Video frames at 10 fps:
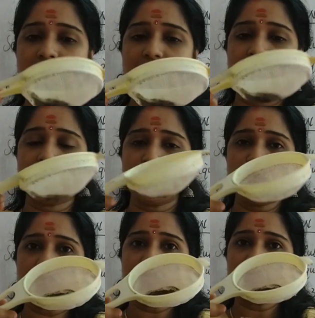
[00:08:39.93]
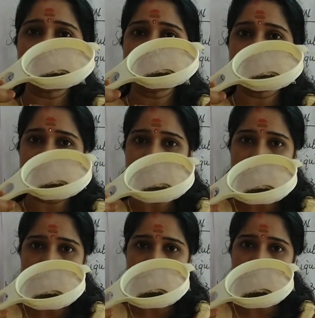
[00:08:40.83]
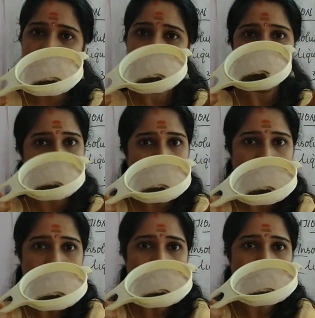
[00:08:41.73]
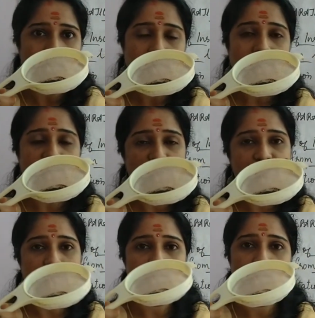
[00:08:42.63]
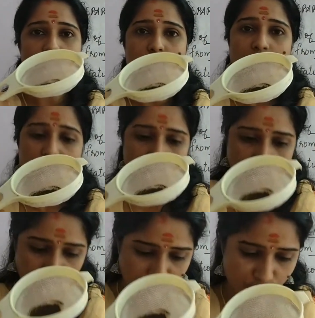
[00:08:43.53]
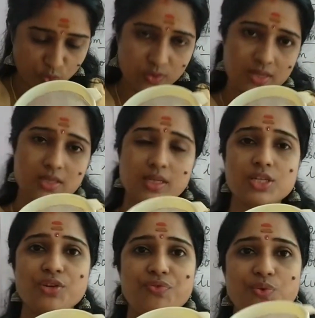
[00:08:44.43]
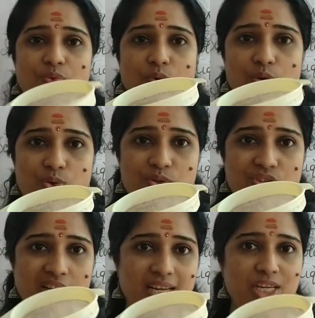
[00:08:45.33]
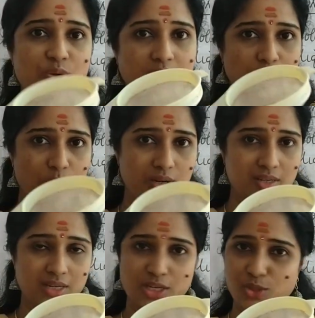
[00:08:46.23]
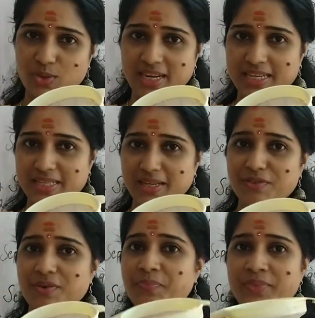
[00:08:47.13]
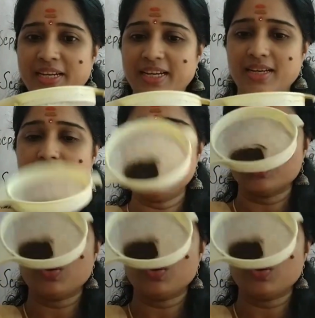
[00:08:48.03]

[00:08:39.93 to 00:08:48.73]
Here we are using this filter. Clear? In the kitchen, your mother often uses it. If you want to check it, you can go and check it today itself. Clear?